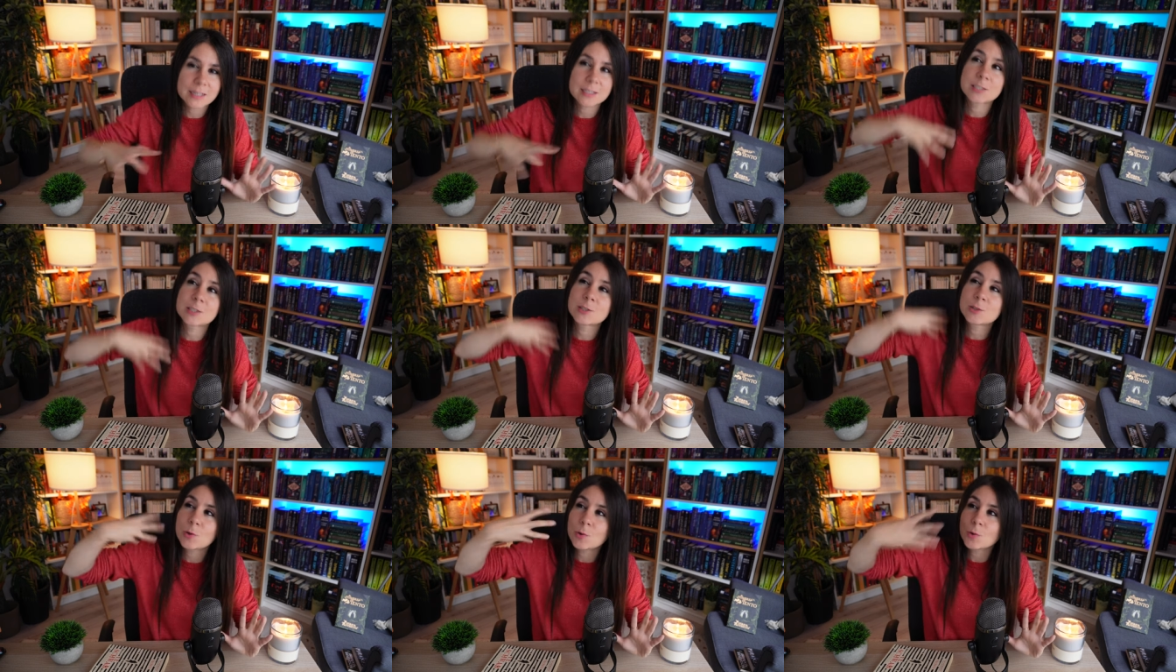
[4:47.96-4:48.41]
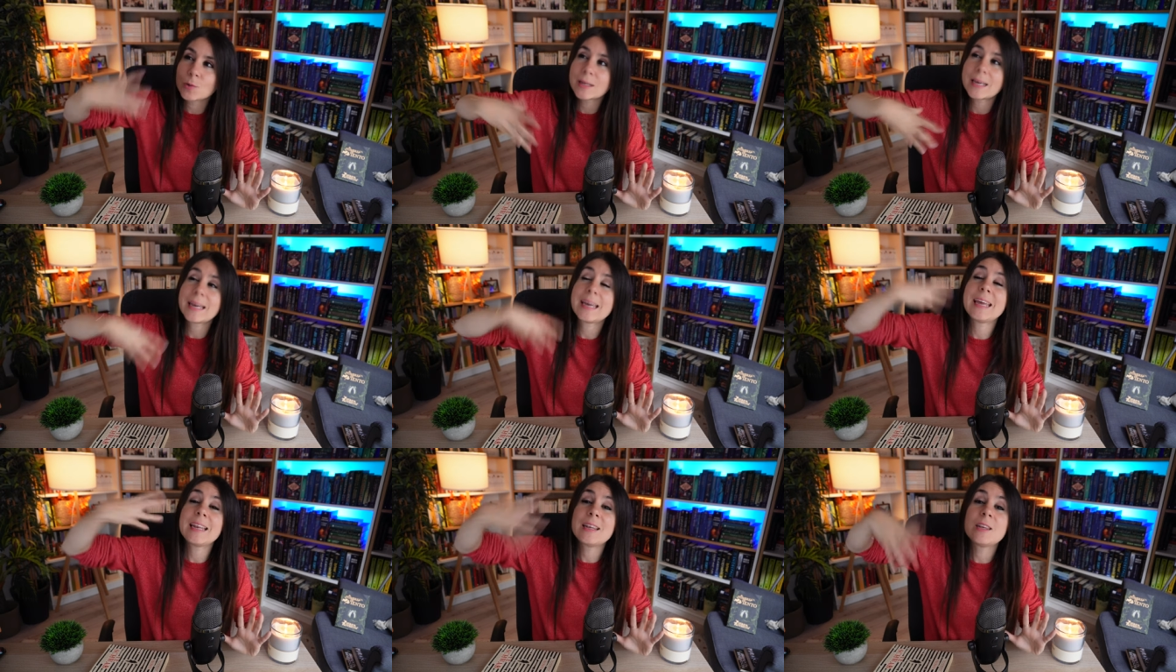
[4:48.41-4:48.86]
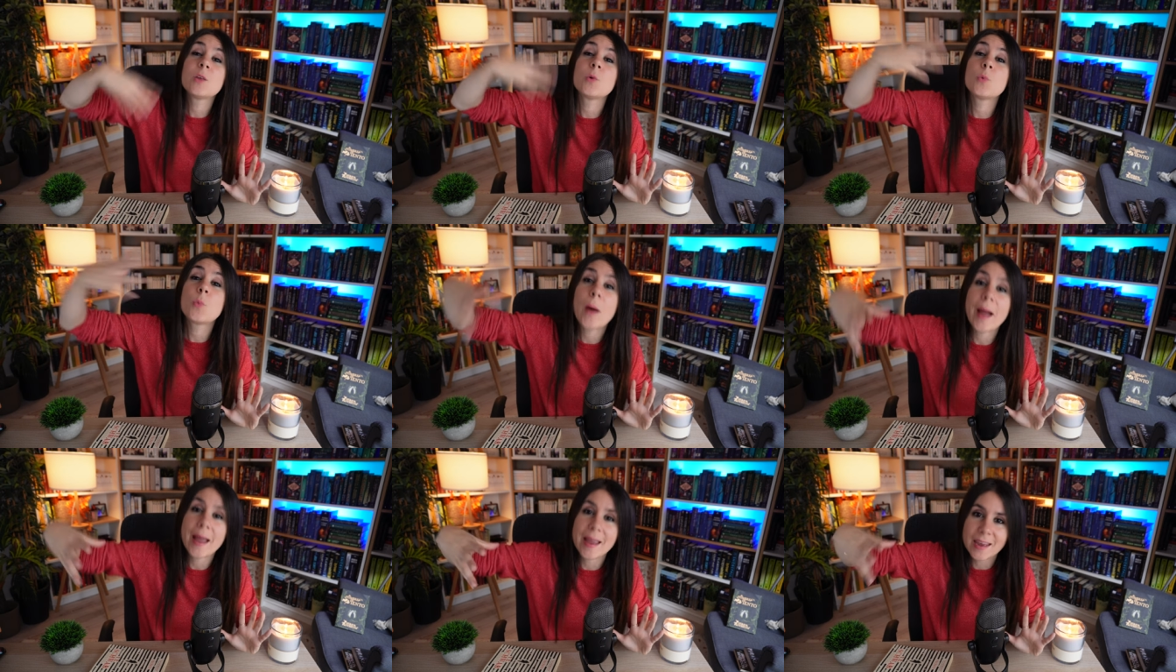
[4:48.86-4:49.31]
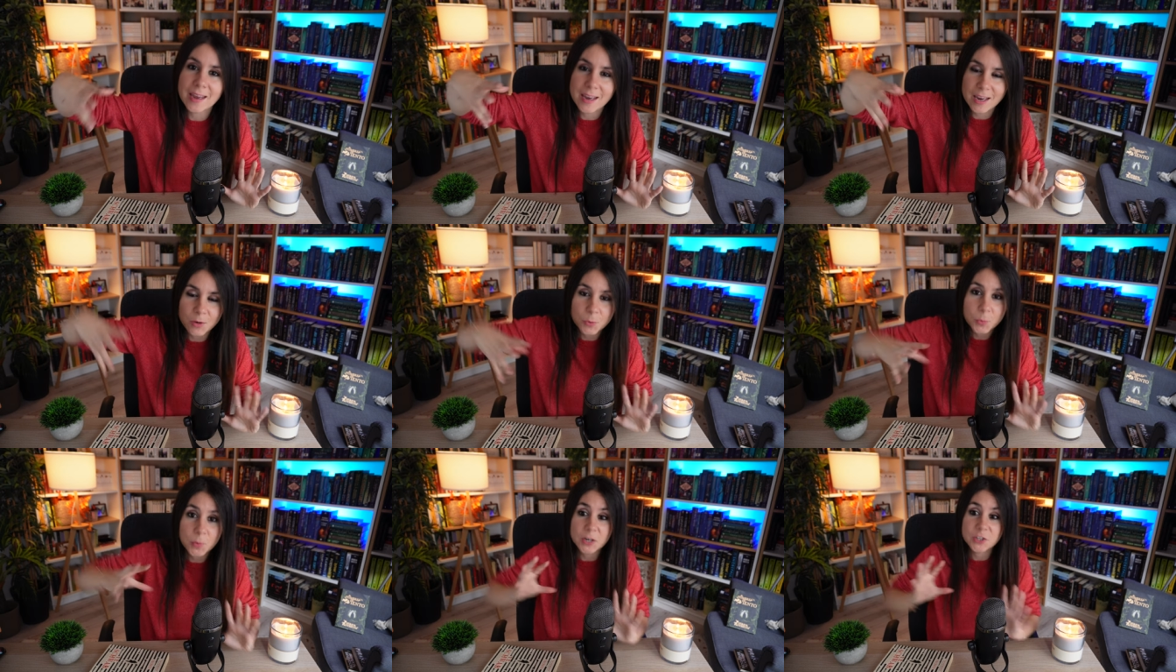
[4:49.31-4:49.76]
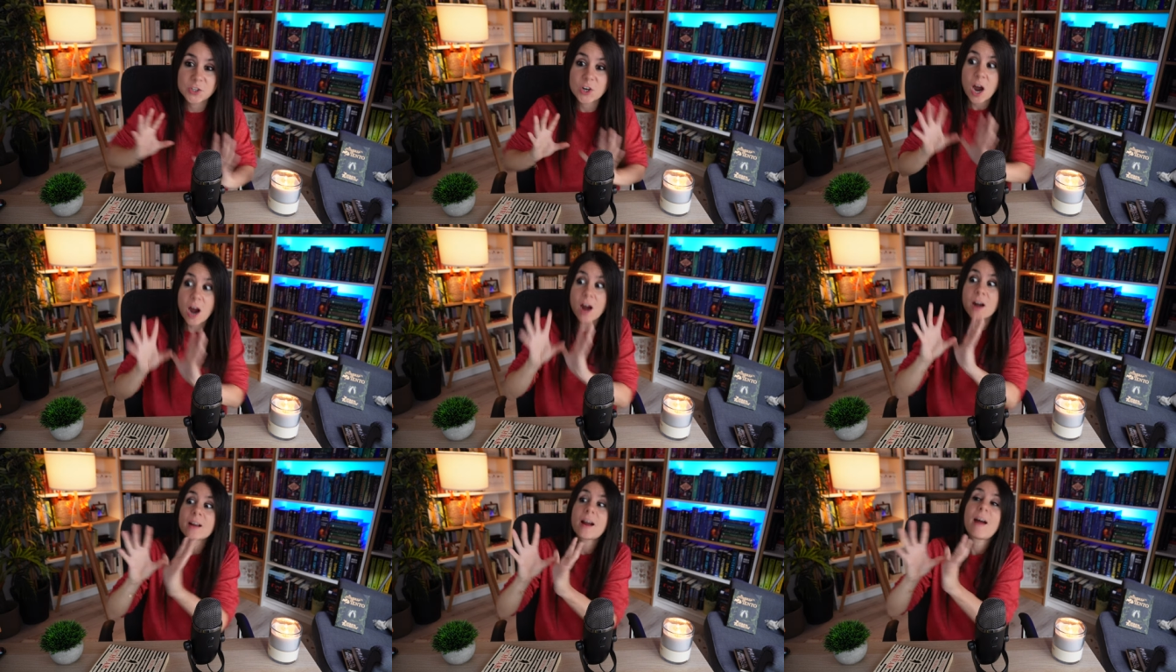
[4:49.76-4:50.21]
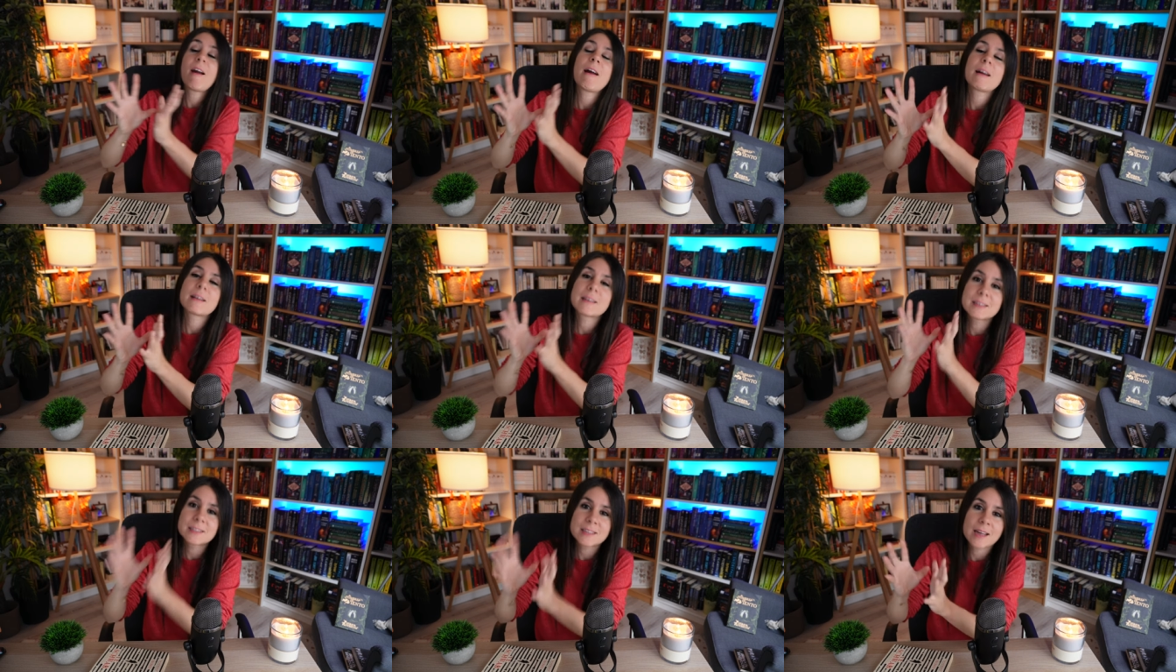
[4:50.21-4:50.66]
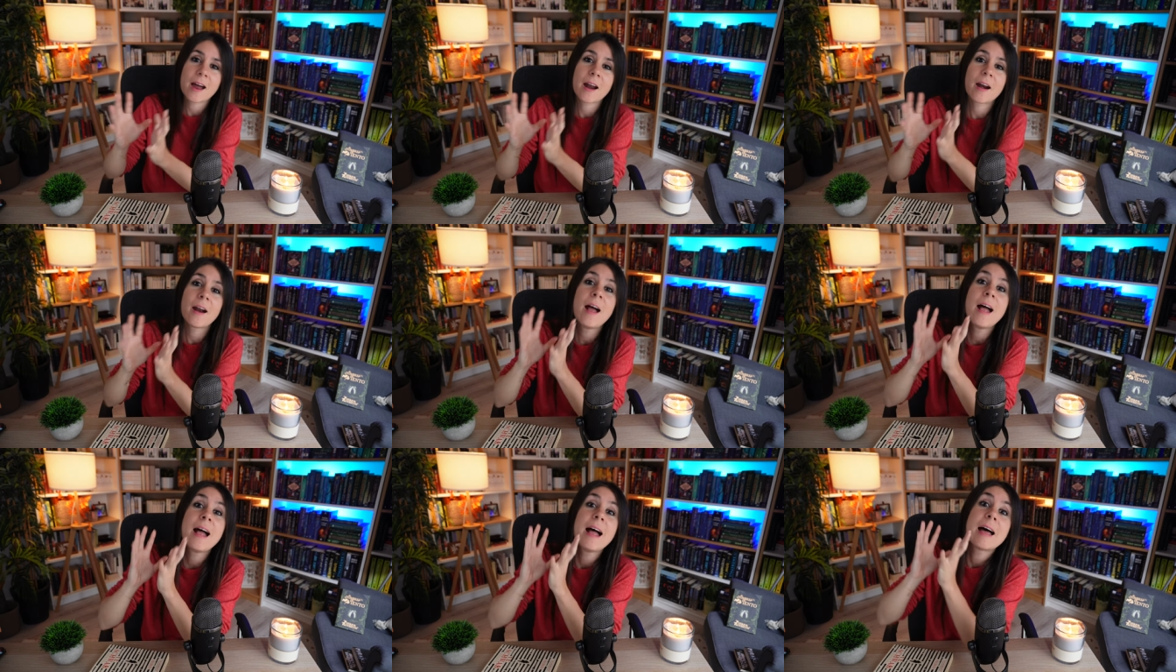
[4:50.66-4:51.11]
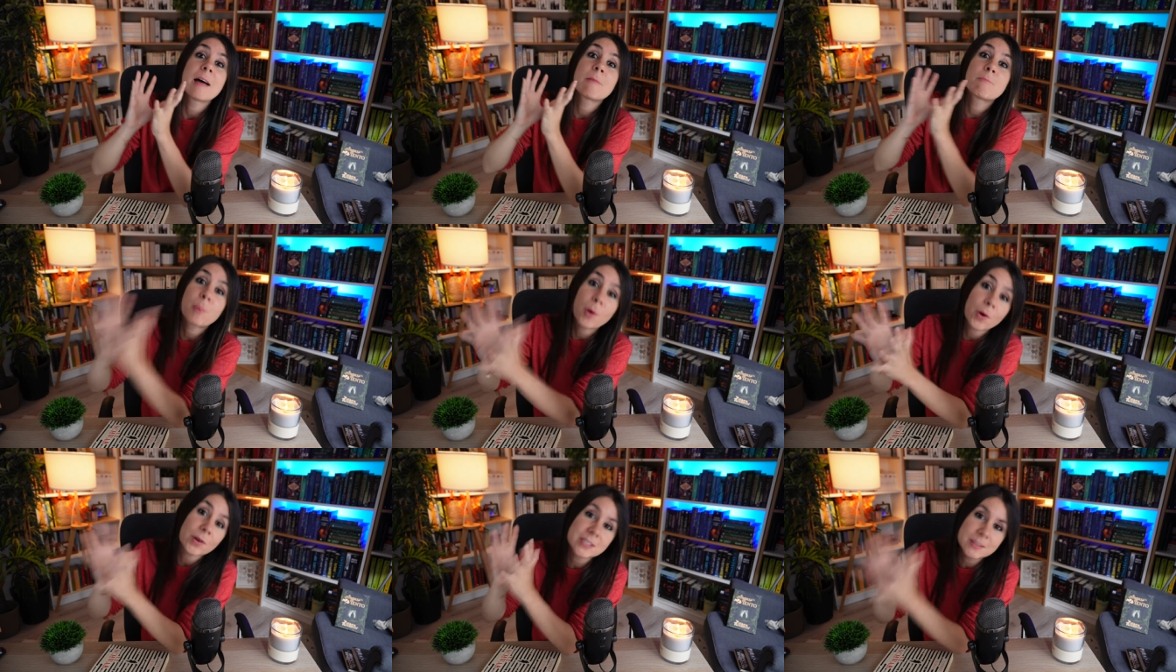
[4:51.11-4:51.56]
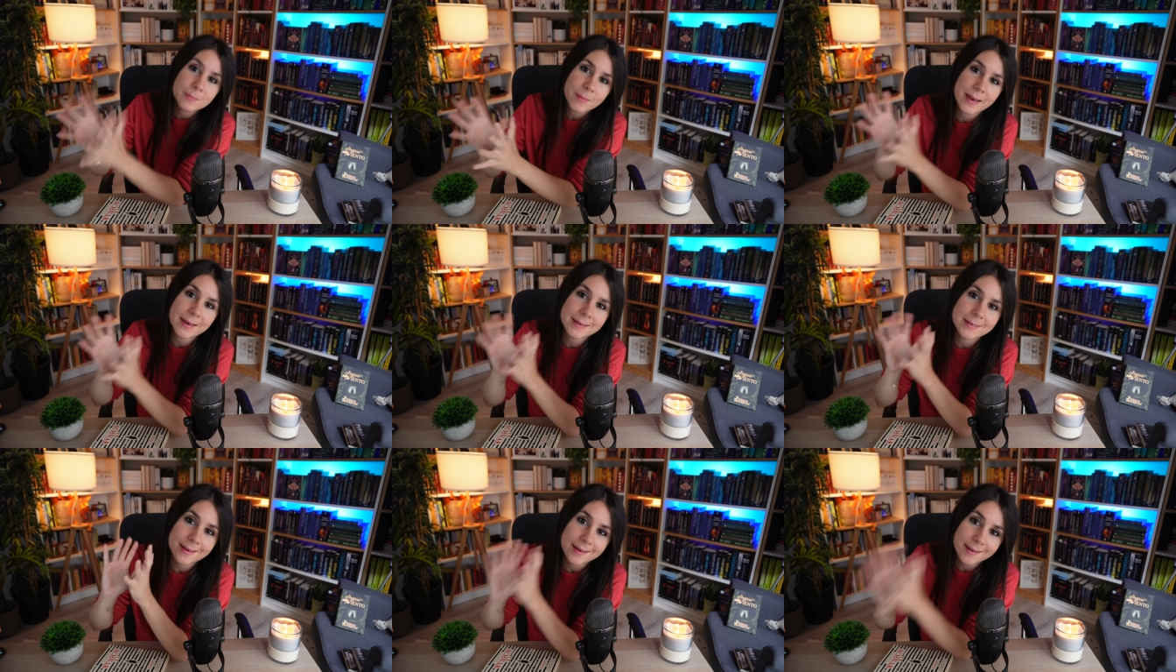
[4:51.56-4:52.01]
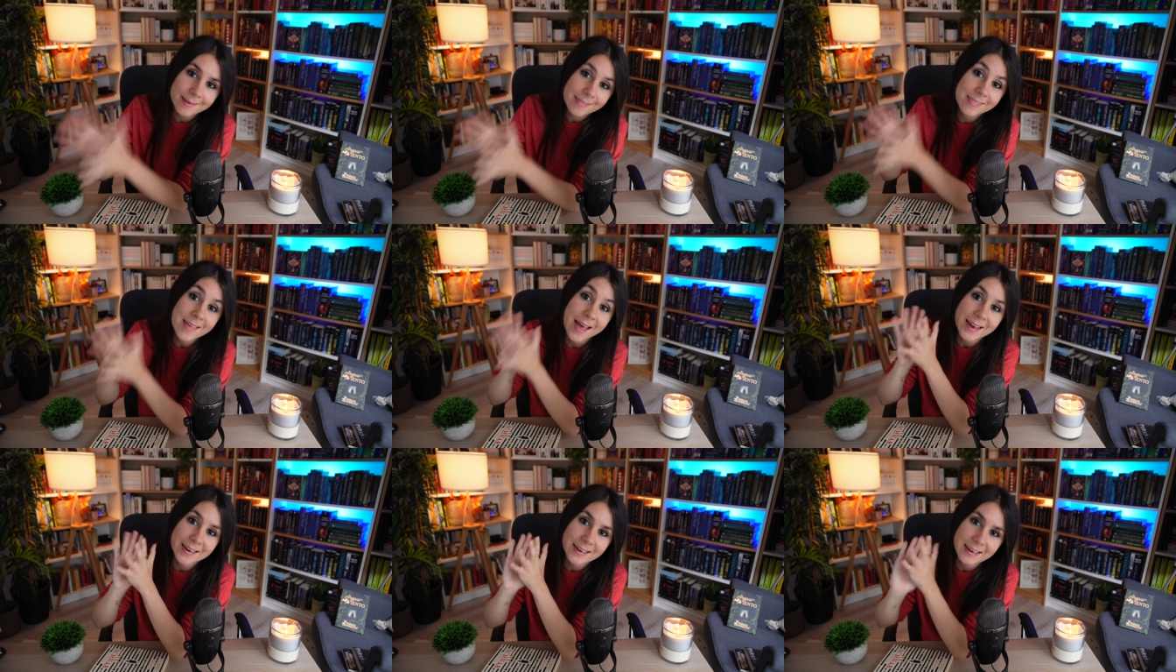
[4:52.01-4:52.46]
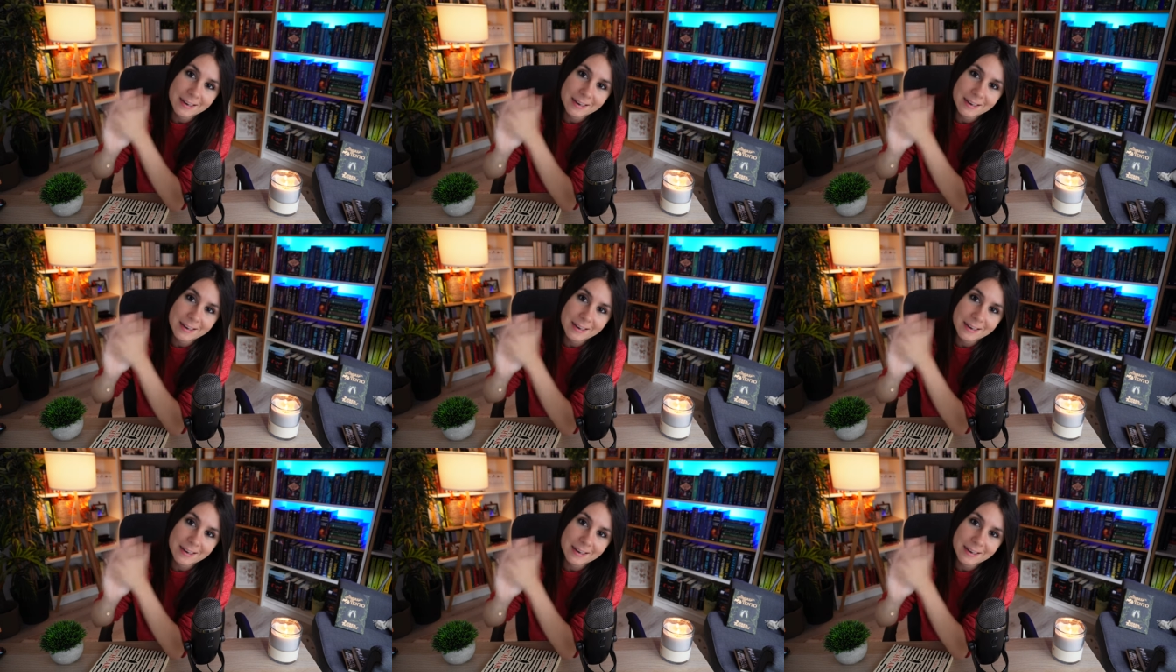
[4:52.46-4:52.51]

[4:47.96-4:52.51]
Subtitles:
is told in the way in which our characters are are approximating that